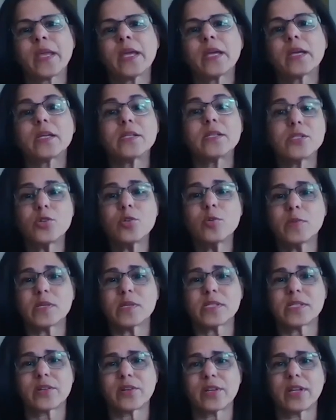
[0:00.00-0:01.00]

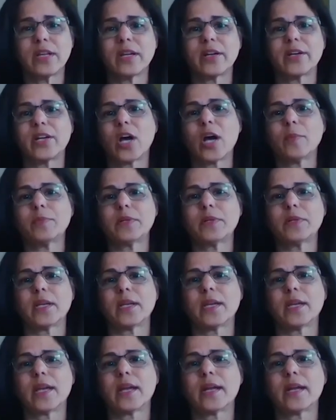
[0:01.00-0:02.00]
Consumers are really
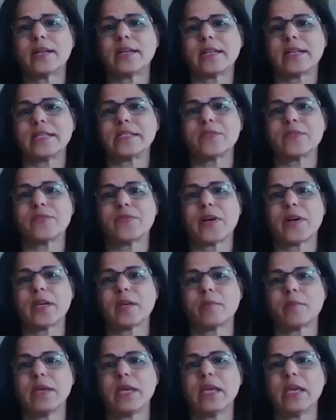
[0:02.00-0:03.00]
adopting and
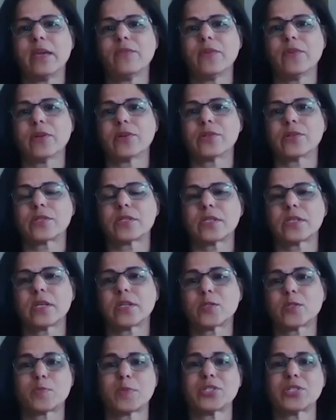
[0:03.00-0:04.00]
intensifying behaviors,
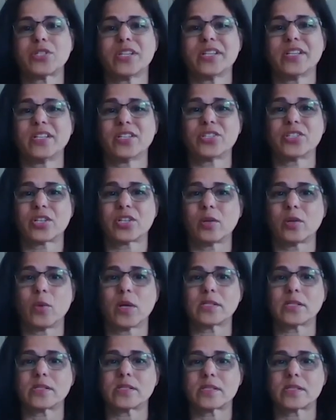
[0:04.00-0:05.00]
especially digital
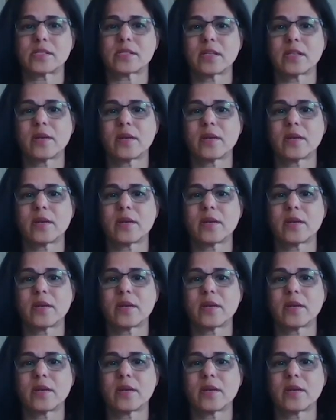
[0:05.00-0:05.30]
ones.